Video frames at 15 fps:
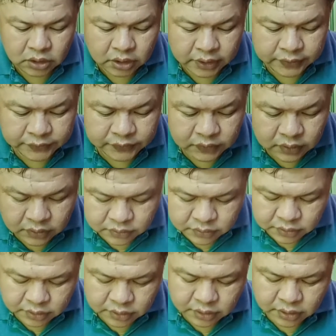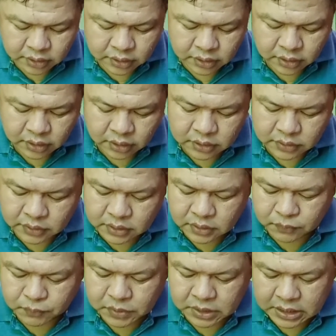yeah. A sticker
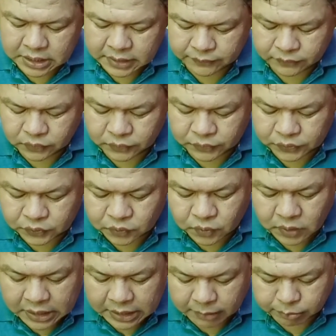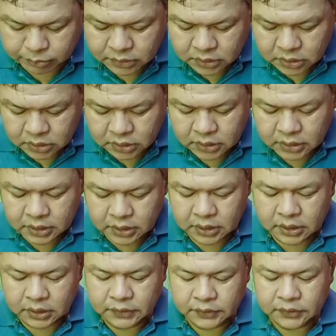that we have to strap
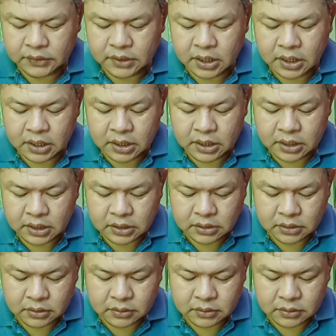inside.